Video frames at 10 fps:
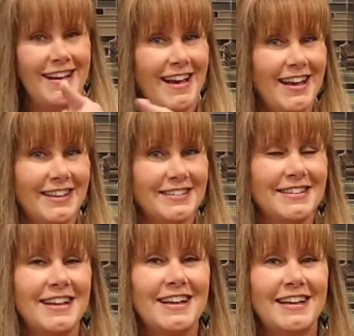
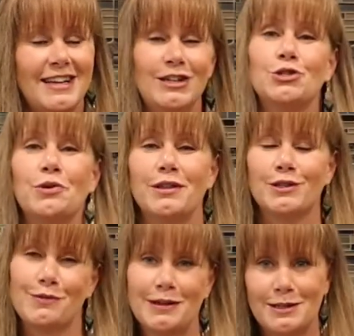and enjoy
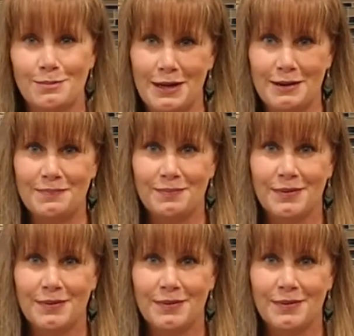this recipe.